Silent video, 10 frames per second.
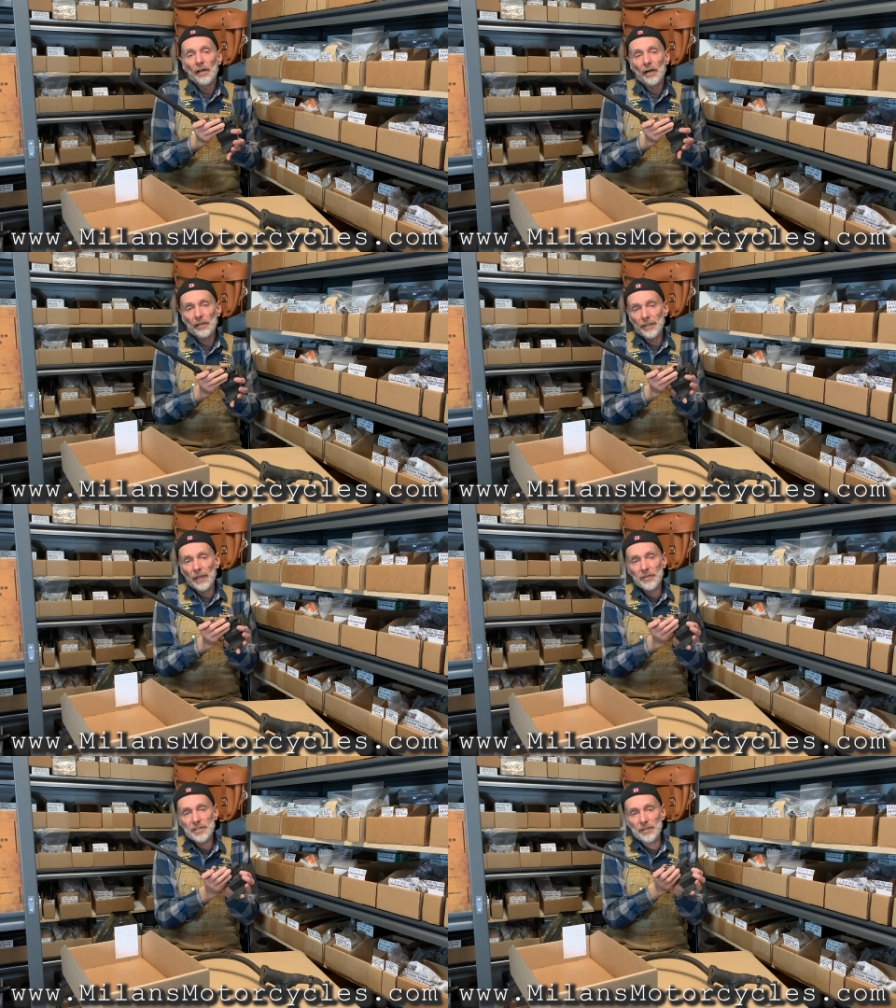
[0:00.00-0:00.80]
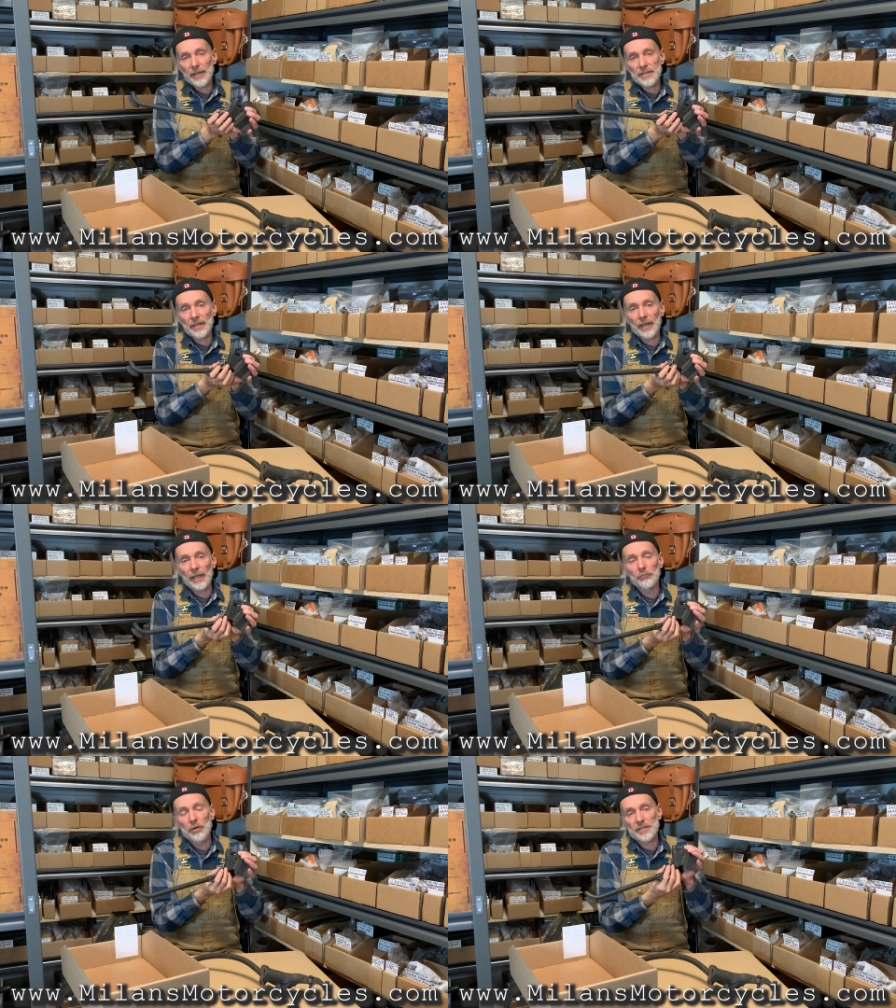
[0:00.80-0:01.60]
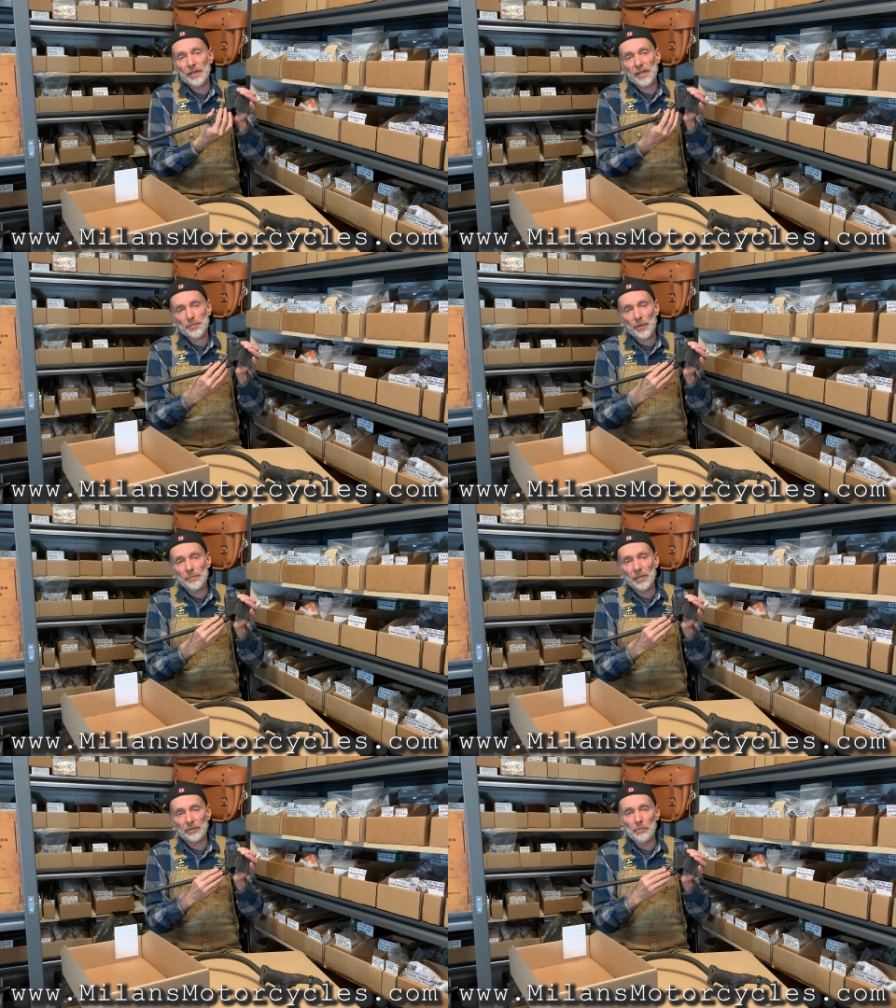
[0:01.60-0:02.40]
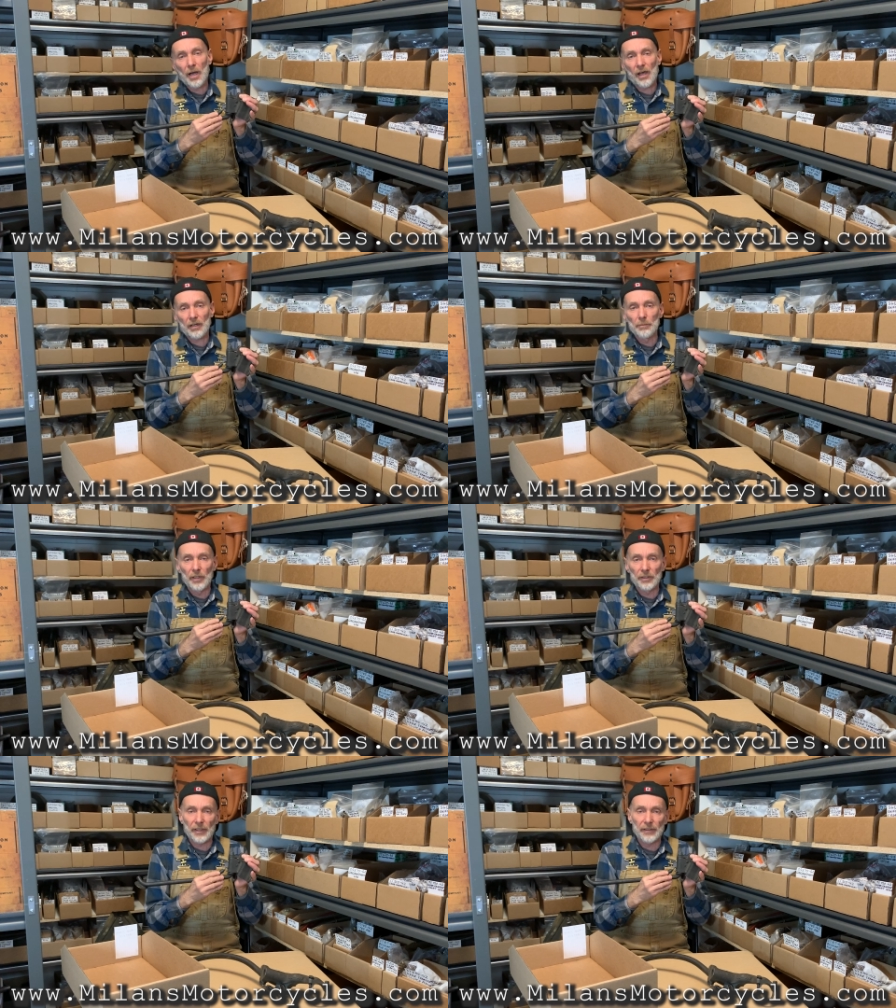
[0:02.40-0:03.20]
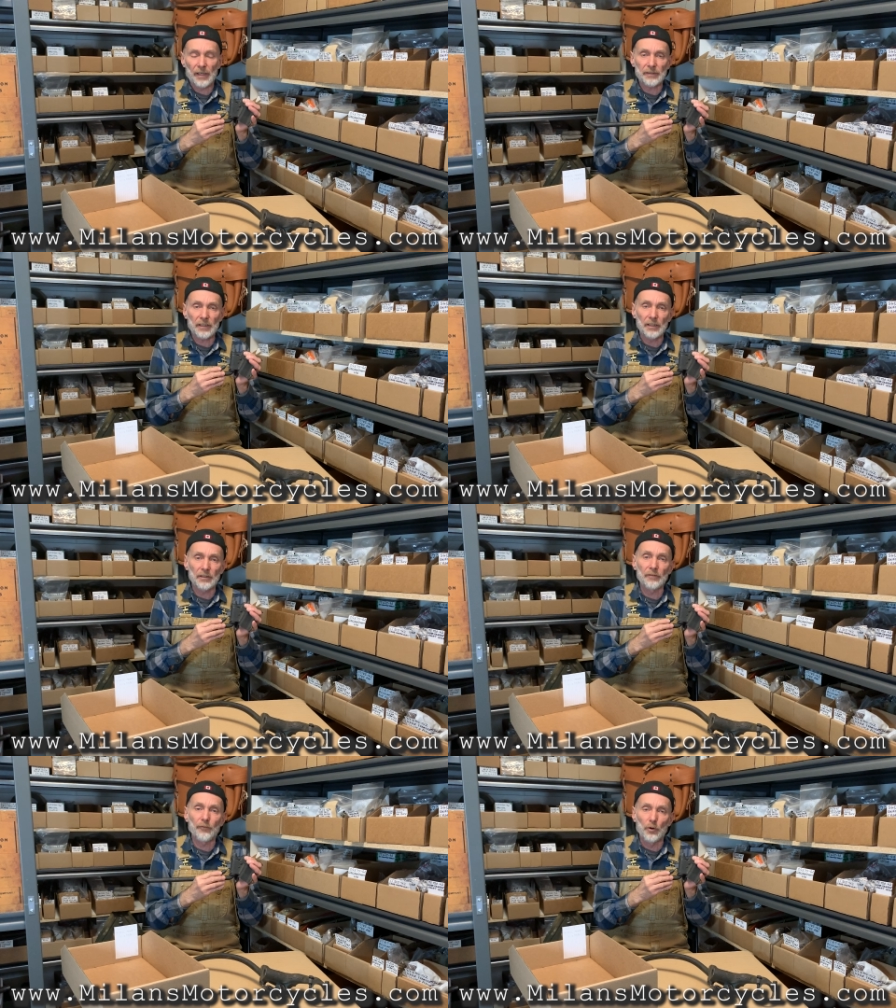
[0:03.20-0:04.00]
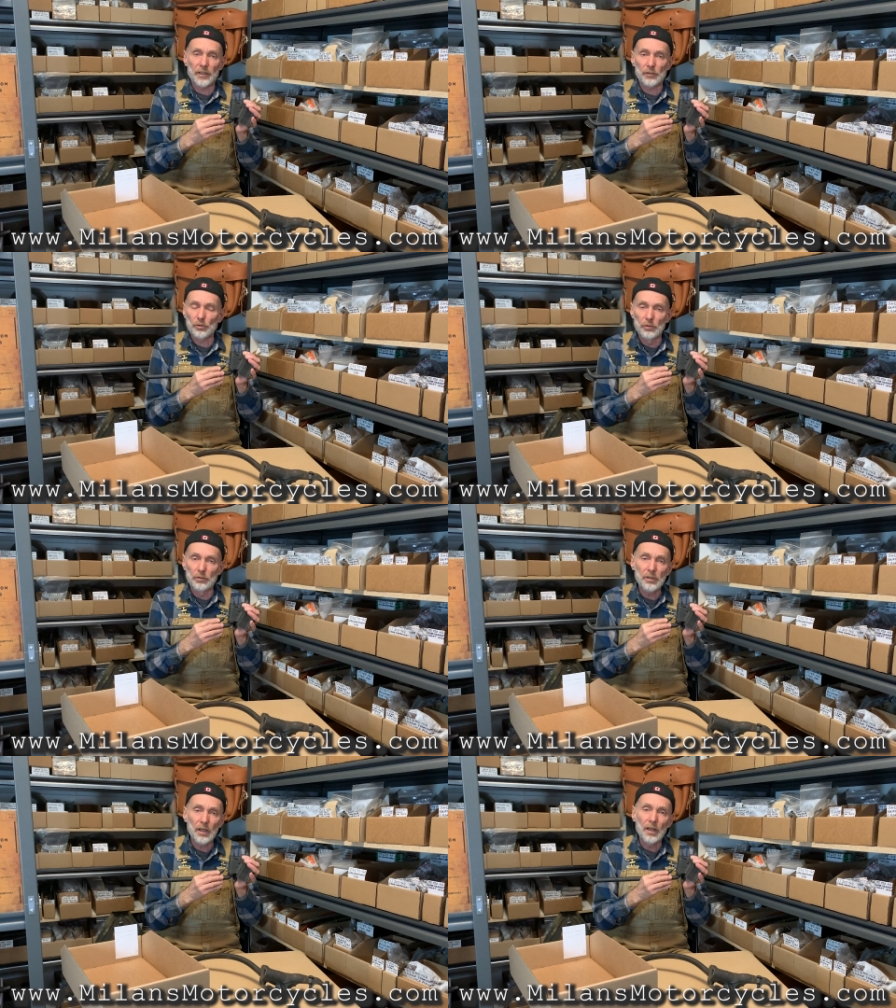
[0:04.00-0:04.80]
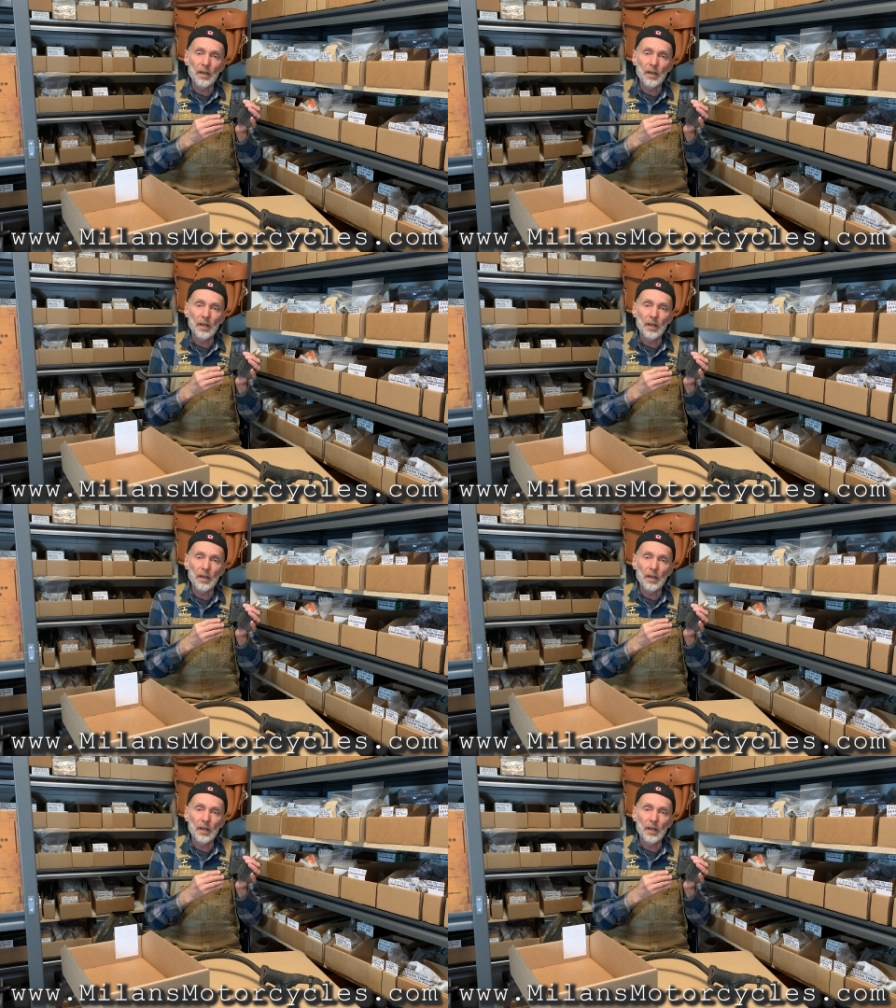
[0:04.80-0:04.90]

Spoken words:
Harley-Davidson XA was an experimental model built in 1942,